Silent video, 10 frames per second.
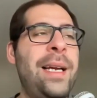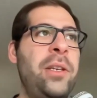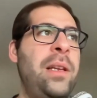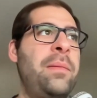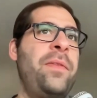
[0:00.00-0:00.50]

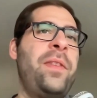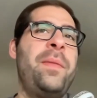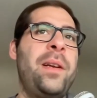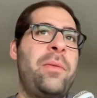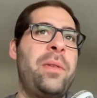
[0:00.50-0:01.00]
actually, I'm
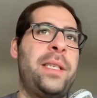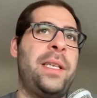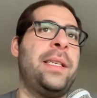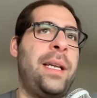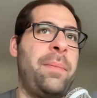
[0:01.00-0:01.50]
familiar with this
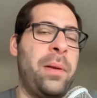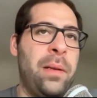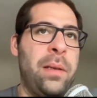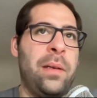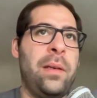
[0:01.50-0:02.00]

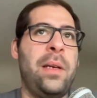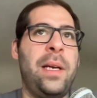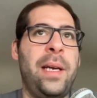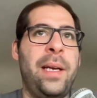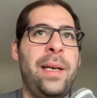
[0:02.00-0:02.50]
example,
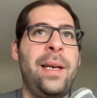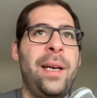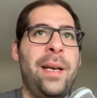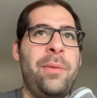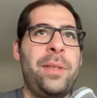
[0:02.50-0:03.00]

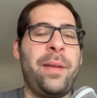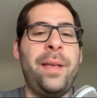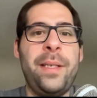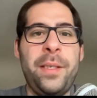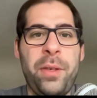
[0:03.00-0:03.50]
which I
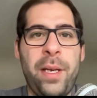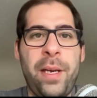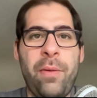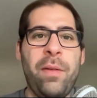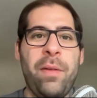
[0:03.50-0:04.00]
think is
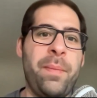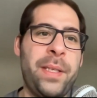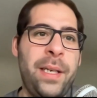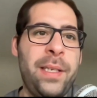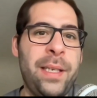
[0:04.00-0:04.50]
one of the
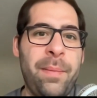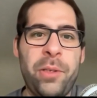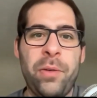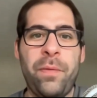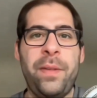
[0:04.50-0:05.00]
best
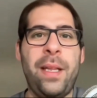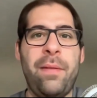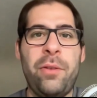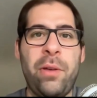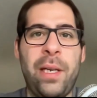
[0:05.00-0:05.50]
examples of
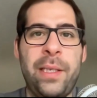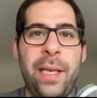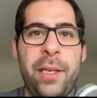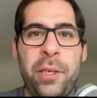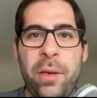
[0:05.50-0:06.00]
data
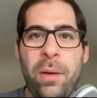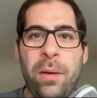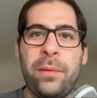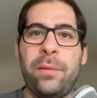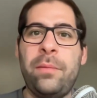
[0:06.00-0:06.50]
visualization.
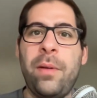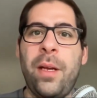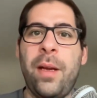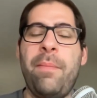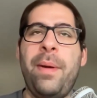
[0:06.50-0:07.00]

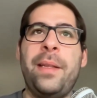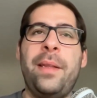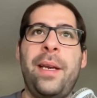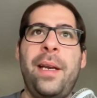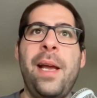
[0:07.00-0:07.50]
And
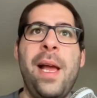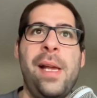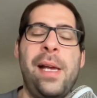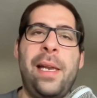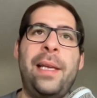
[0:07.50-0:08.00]

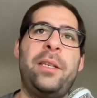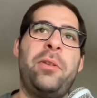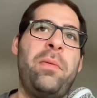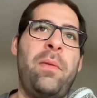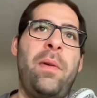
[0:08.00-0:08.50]
I
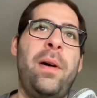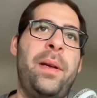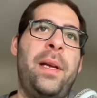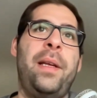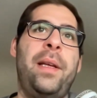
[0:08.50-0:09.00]
guess
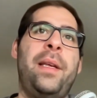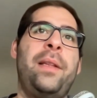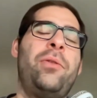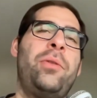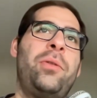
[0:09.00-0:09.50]

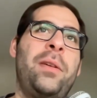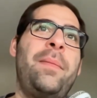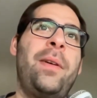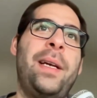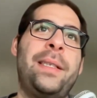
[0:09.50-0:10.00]
to
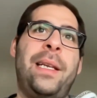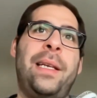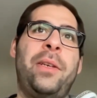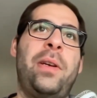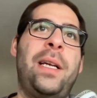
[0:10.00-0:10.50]
summarize,
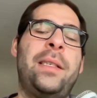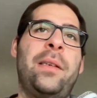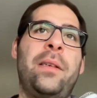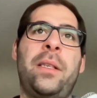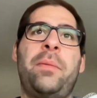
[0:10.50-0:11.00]
like your
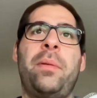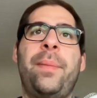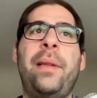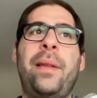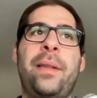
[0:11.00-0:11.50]
answers, is
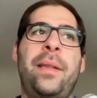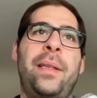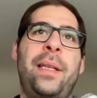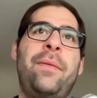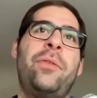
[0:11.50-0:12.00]
probably that
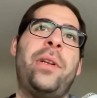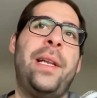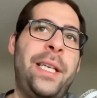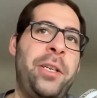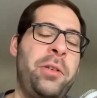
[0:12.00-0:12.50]
data
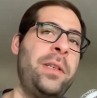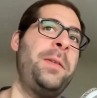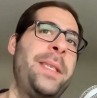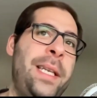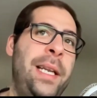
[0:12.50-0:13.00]
visualization,
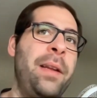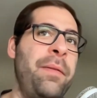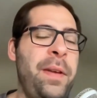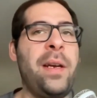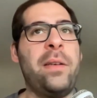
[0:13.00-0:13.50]
especially in a
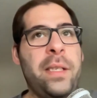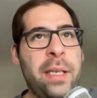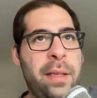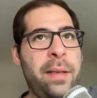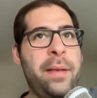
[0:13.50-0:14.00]
VR
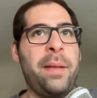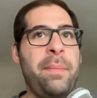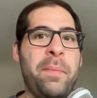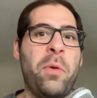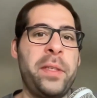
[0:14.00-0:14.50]
setting,
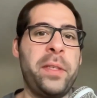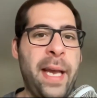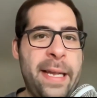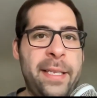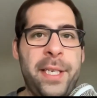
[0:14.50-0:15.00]
can be more
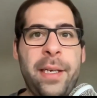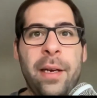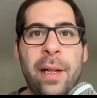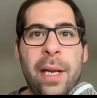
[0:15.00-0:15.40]
engaging.